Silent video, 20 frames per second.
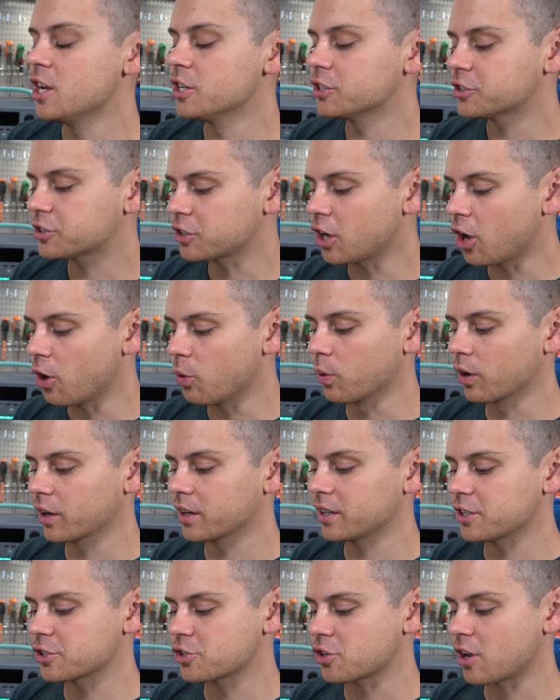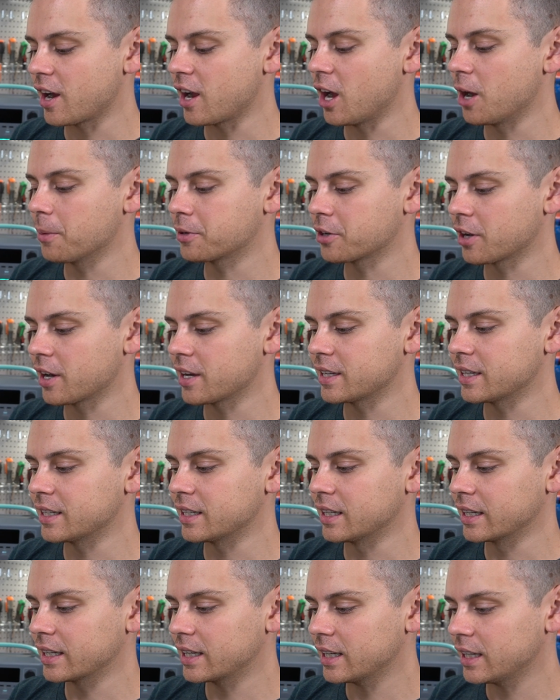So we're gonna try
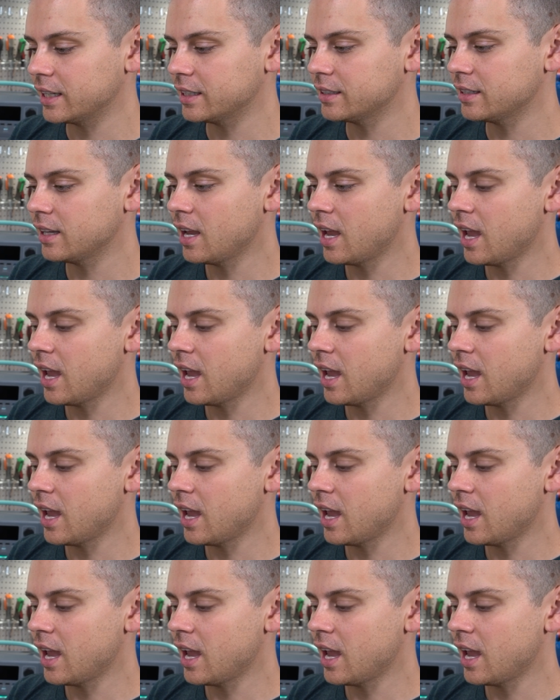upgrading again,